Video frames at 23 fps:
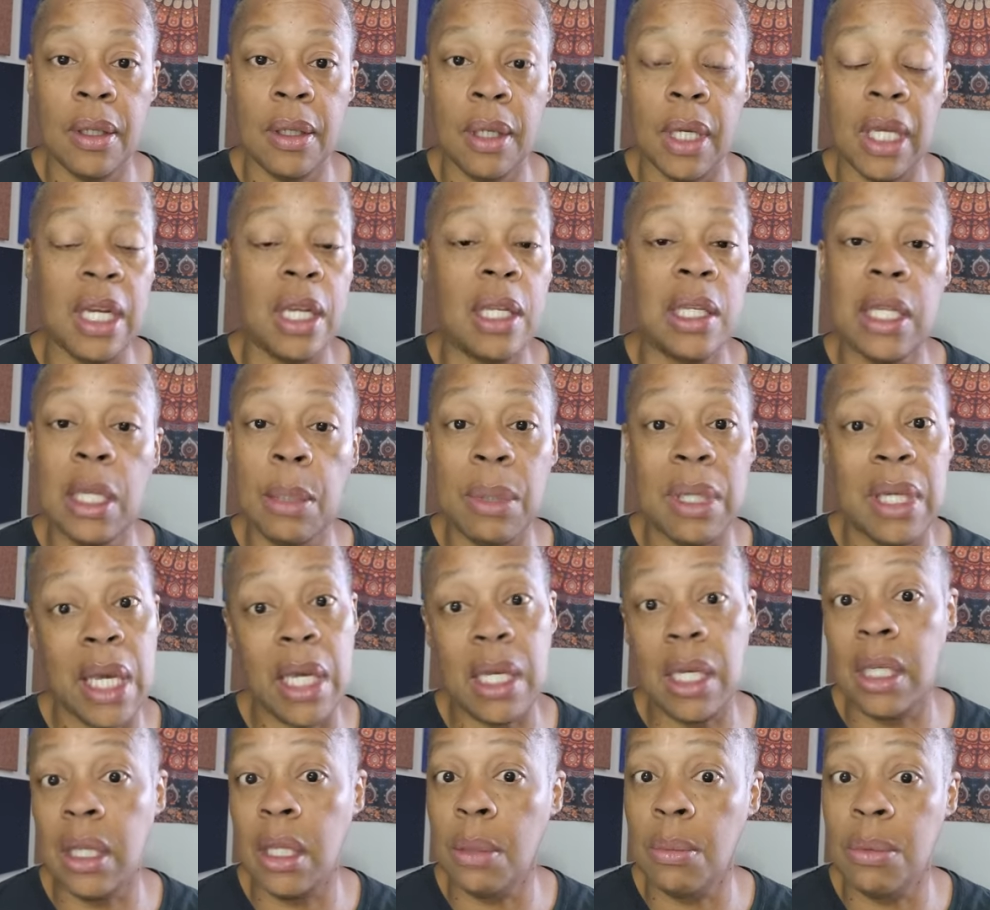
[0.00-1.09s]
and
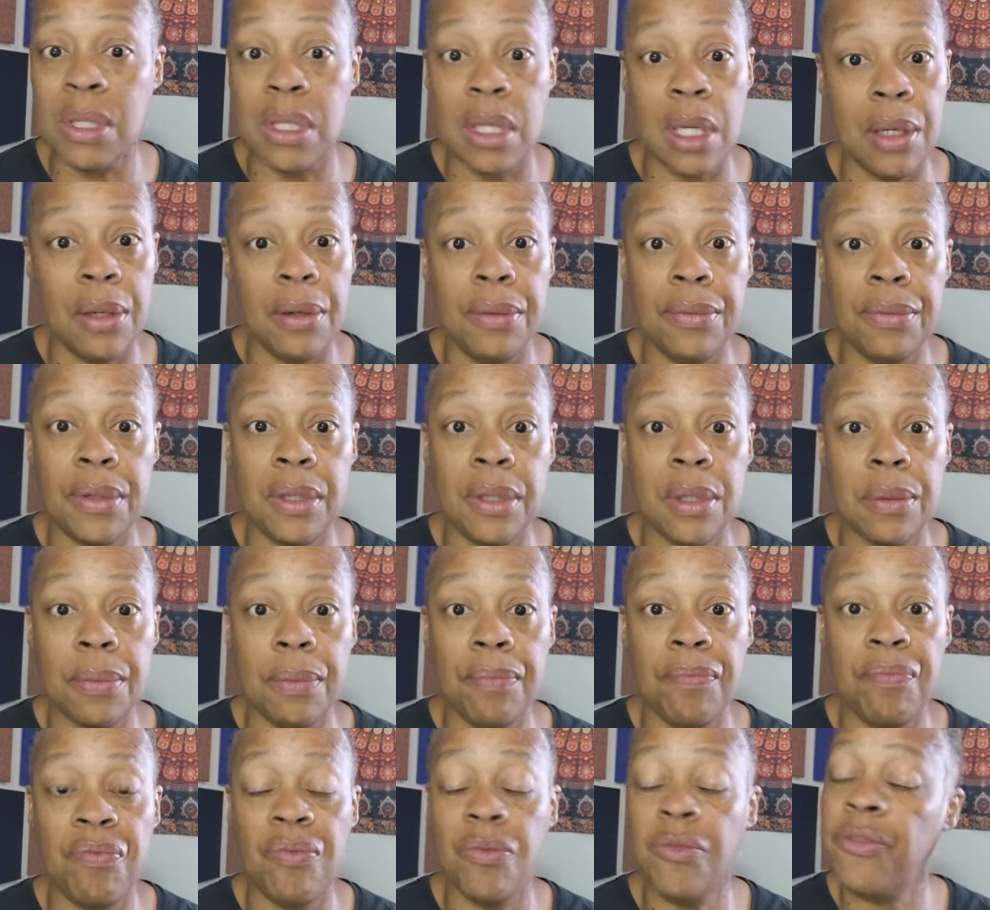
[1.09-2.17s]
eliminating themselves.
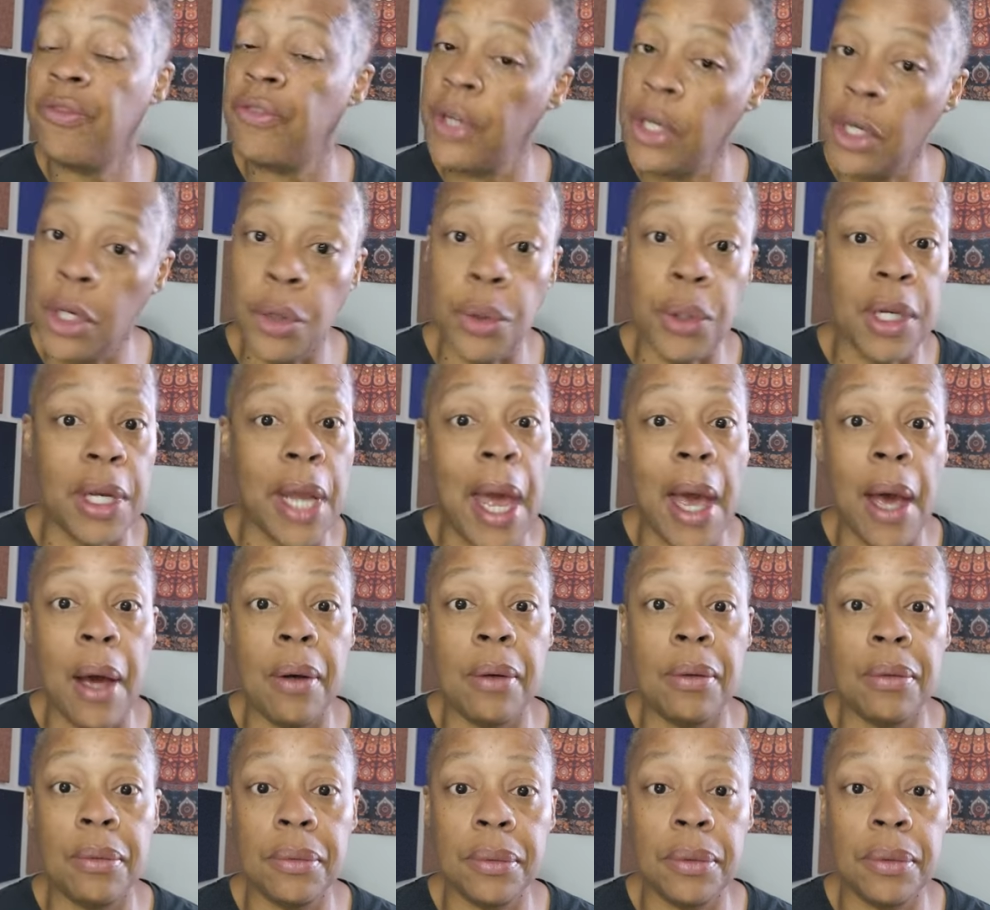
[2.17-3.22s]
Figure it out.